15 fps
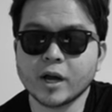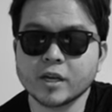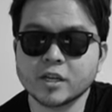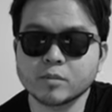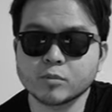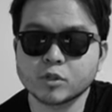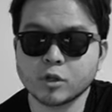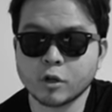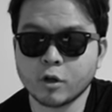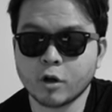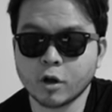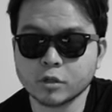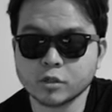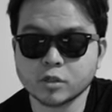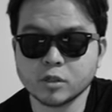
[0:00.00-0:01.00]
items
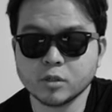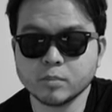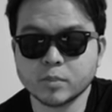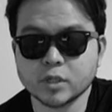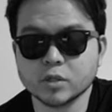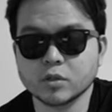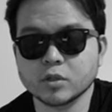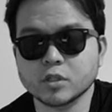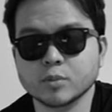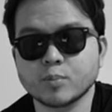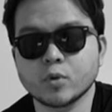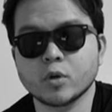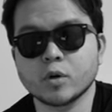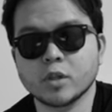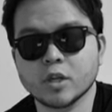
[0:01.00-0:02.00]
long term, but you can just
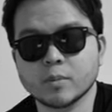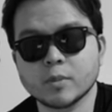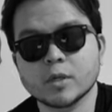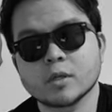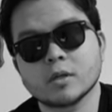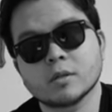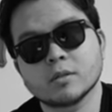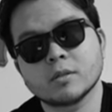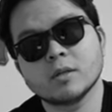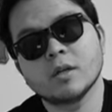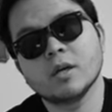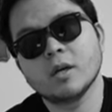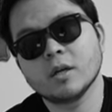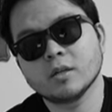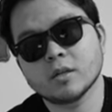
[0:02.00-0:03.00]
put it there because
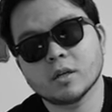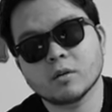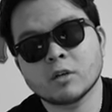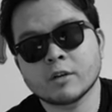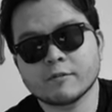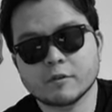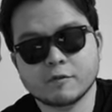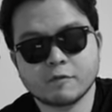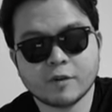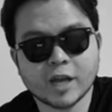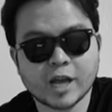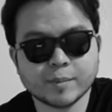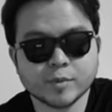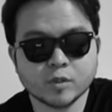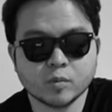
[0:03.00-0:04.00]
they don't have a
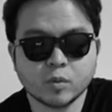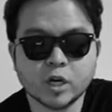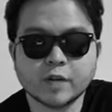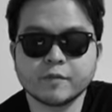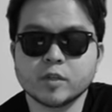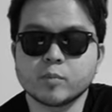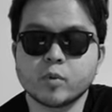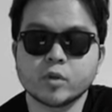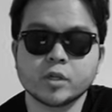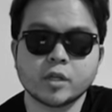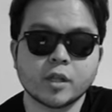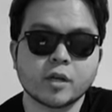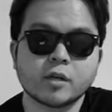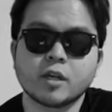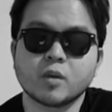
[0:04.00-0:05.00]
flap. So whatever you put in
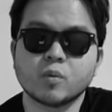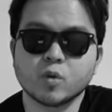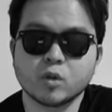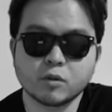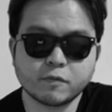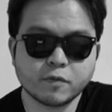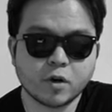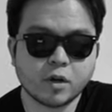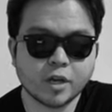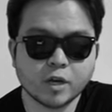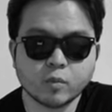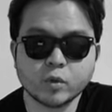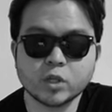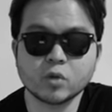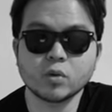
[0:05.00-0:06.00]
there, they will fall out
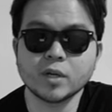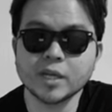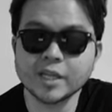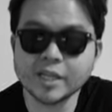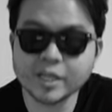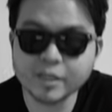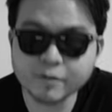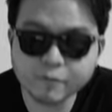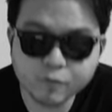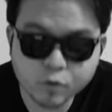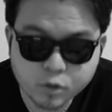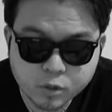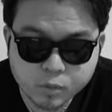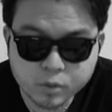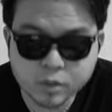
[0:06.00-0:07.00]
when you lean
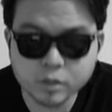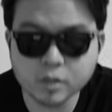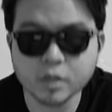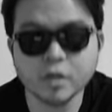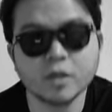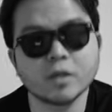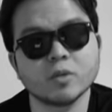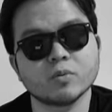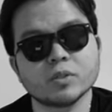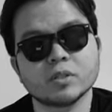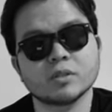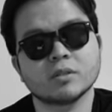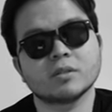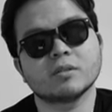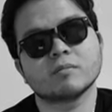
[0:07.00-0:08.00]
forward, which
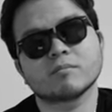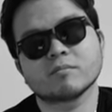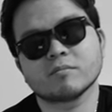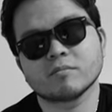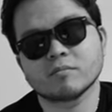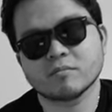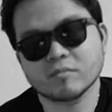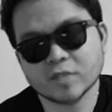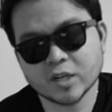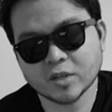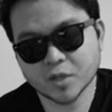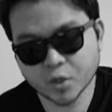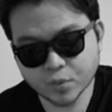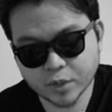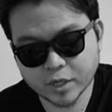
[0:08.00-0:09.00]
is not
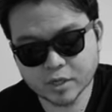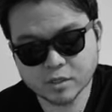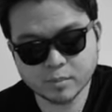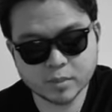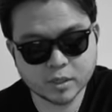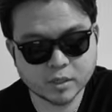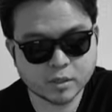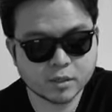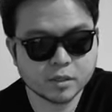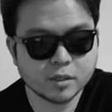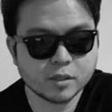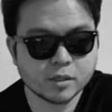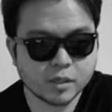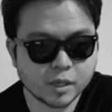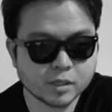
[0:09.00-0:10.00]
the greatest, but
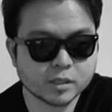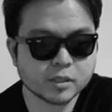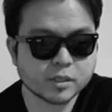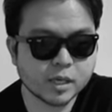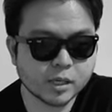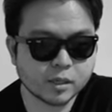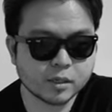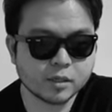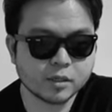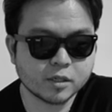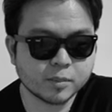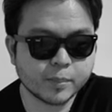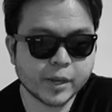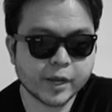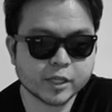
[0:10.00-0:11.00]
aesthetically, the
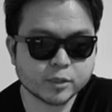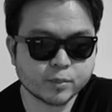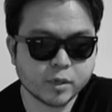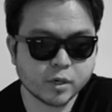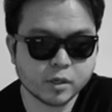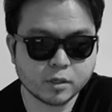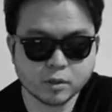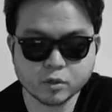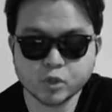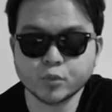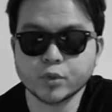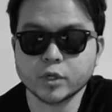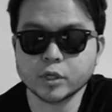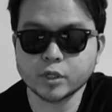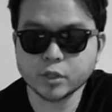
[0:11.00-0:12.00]
patch pocket looks
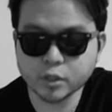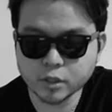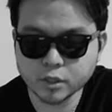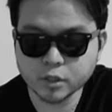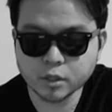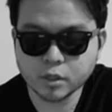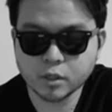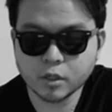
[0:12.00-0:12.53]
really good.